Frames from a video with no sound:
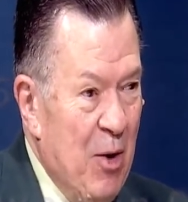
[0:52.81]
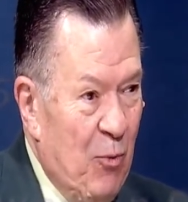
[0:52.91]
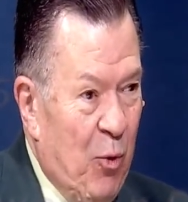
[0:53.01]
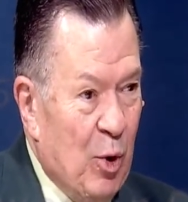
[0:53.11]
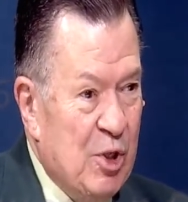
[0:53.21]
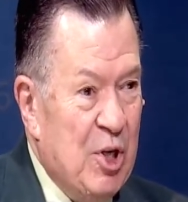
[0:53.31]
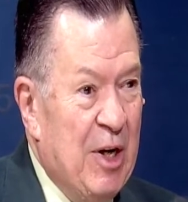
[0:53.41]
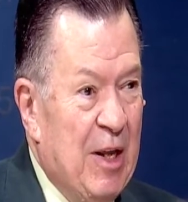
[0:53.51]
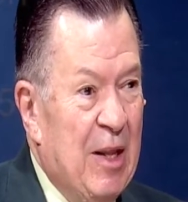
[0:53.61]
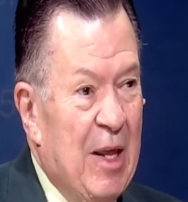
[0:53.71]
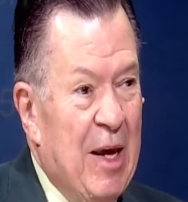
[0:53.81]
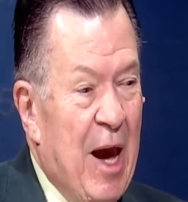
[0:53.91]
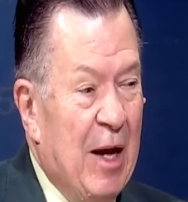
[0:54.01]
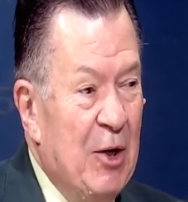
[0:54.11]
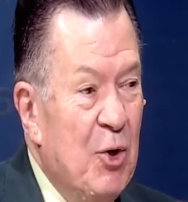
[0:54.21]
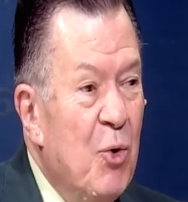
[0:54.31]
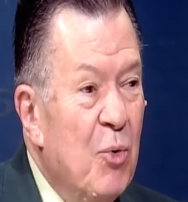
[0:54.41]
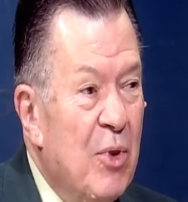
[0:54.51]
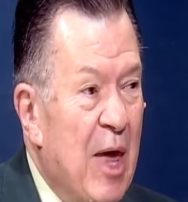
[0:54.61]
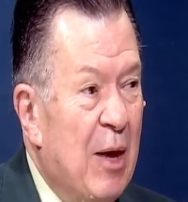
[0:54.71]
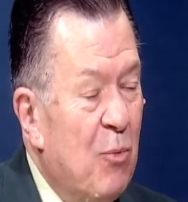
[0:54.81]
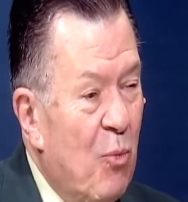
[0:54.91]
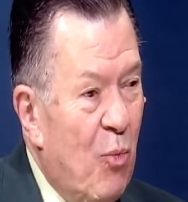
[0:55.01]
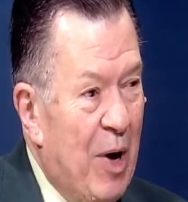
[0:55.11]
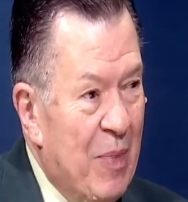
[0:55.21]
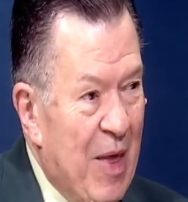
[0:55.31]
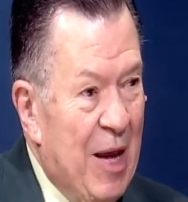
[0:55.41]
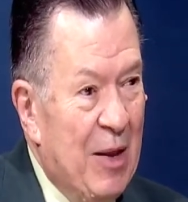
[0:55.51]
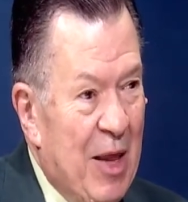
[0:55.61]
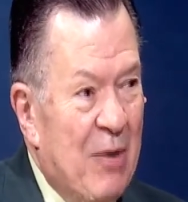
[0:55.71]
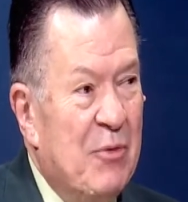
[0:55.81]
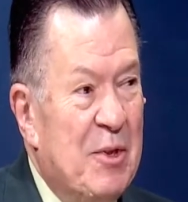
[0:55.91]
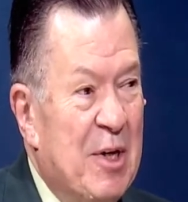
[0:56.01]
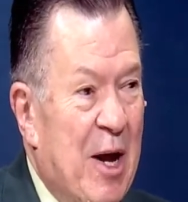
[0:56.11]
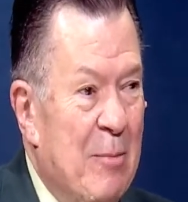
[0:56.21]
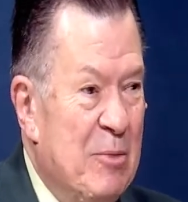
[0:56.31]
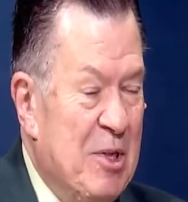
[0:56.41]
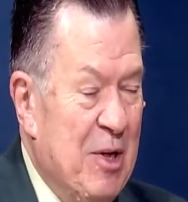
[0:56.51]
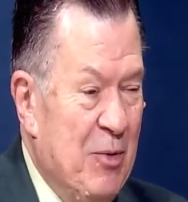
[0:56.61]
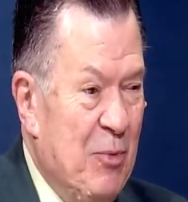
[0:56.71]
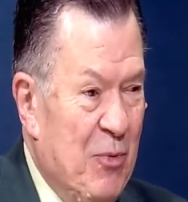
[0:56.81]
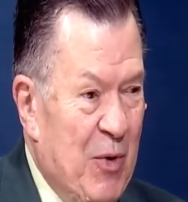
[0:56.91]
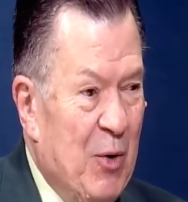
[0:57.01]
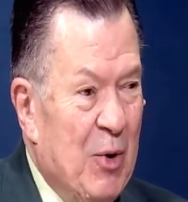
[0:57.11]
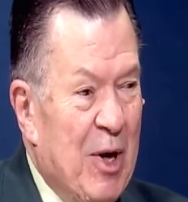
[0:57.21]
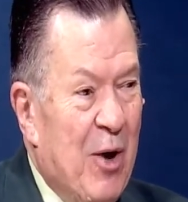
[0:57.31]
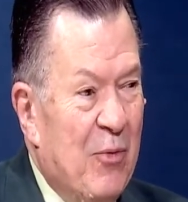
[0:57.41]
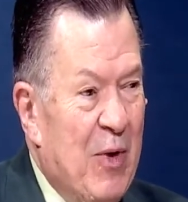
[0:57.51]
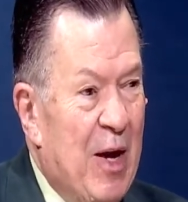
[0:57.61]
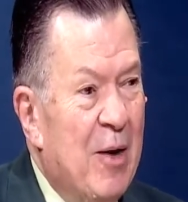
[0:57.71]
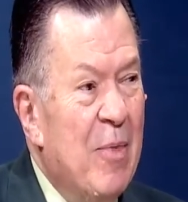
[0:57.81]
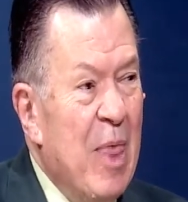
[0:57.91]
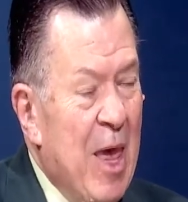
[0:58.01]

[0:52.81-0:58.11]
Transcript: Fortunately, I knew that when they left to come to Philadelphia,